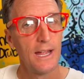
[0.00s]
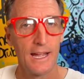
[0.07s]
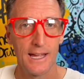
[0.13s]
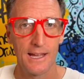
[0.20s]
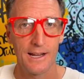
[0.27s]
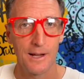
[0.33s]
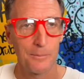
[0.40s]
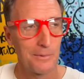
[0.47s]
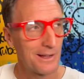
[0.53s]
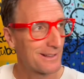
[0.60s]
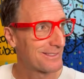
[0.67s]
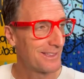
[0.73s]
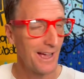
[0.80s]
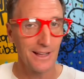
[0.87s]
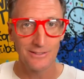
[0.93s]
And I'm
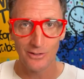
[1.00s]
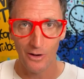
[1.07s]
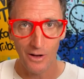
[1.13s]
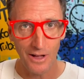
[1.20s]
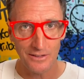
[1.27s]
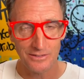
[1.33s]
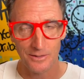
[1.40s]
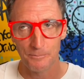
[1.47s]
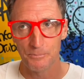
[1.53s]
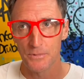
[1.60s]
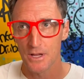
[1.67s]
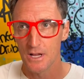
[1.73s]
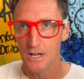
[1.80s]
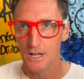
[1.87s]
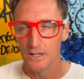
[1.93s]
like, that's awesome.
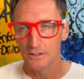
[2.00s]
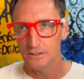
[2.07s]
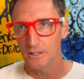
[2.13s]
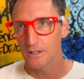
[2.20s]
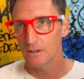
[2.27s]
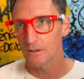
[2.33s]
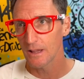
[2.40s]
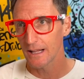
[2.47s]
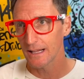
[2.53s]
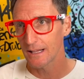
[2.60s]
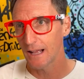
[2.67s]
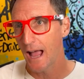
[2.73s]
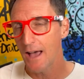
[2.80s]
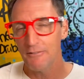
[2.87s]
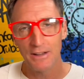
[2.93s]
So like
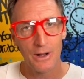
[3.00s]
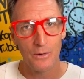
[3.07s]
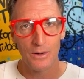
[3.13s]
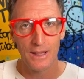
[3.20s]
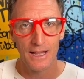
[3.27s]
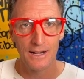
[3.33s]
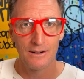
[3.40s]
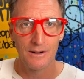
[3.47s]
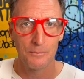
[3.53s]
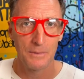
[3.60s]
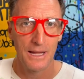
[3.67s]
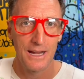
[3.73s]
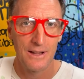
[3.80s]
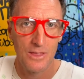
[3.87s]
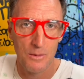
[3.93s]
a half an hour later, I'm
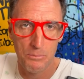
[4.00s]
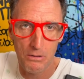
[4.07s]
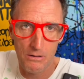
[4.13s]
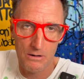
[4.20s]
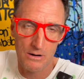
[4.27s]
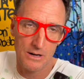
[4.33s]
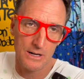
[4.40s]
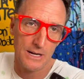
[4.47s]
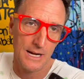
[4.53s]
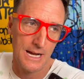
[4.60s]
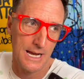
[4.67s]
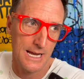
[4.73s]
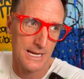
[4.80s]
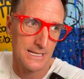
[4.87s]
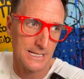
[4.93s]
laying in the park
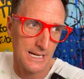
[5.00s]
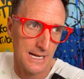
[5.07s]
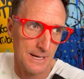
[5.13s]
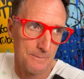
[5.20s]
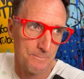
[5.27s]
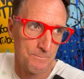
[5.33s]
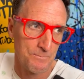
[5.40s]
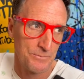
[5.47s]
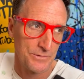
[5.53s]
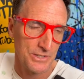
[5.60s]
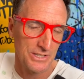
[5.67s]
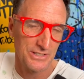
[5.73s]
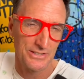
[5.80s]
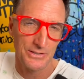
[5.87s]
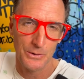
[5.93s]
and um,
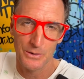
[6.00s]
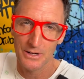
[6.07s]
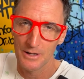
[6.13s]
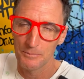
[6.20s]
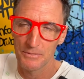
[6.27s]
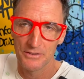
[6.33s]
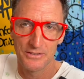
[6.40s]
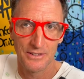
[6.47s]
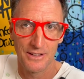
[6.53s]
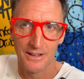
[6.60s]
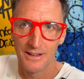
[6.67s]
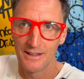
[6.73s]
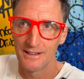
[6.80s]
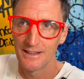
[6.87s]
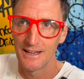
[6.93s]
just soaking up the
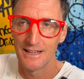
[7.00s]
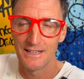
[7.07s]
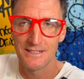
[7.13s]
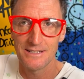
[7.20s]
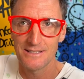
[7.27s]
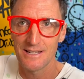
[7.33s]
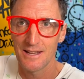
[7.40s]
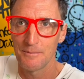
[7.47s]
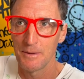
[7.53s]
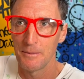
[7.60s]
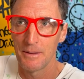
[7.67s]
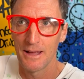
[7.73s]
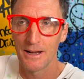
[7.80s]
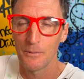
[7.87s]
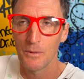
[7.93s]
sun. And it just hit me,
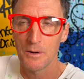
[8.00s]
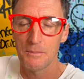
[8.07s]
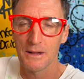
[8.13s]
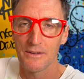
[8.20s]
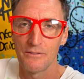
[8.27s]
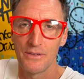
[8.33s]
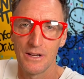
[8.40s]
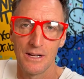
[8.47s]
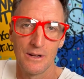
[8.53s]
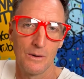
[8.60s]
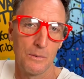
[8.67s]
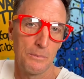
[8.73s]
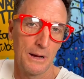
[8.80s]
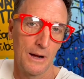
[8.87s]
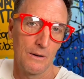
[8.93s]
man. I want to make a
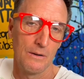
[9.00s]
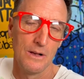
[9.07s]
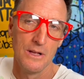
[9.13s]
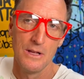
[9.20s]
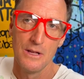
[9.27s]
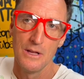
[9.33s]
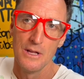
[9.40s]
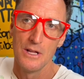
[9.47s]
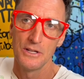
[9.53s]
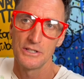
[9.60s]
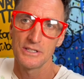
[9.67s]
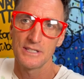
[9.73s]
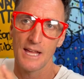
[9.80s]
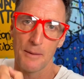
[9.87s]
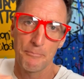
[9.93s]
video about
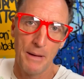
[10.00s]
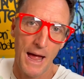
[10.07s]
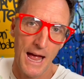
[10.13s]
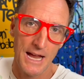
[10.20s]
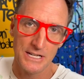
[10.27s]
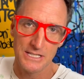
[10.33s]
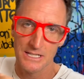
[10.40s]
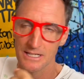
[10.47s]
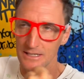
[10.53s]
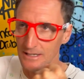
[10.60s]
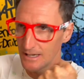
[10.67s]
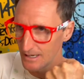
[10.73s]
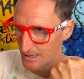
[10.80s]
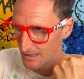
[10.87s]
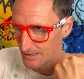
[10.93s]
just that passion
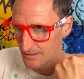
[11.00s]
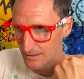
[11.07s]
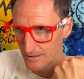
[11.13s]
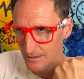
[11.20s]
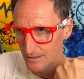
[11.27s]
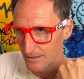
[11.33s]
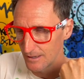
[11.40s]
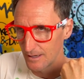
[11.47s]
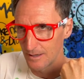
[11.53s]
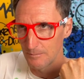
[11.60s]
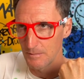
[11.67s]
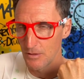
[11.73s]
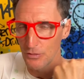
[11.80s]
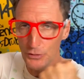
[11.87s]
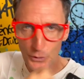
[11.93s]
and
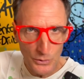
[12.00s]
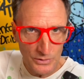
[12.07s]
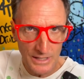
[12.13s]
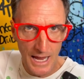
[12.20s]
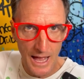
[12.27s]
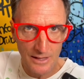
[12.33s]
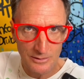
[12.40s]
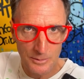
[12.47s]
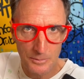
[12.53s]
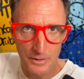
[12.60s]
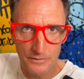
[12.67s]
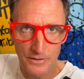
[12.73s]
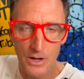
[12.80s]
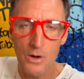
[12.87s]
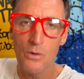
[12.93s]
um, enthusiasm
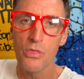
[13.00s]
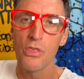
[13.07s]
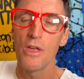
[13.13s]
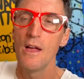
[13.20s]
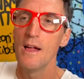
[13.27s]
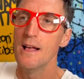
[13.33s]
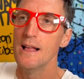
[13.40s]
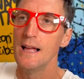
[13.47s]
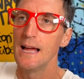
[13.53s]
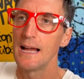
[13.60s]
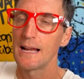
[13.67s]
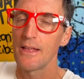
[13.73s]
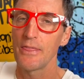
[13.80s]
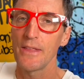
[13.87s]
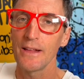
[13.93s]
of youth.
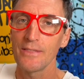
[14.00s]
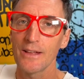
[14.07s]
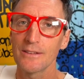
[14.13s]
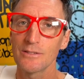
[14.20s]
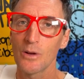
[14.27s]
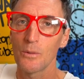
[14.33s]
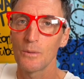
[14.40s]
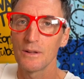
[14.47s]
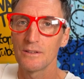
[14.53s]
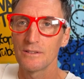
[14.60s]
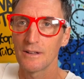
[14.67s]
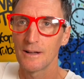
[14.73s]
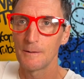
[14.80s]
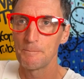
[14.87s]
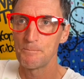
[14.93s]
And I think that's always
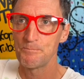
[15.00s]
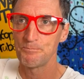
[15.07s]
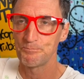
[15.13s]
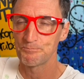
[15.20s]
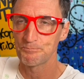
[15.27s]
um,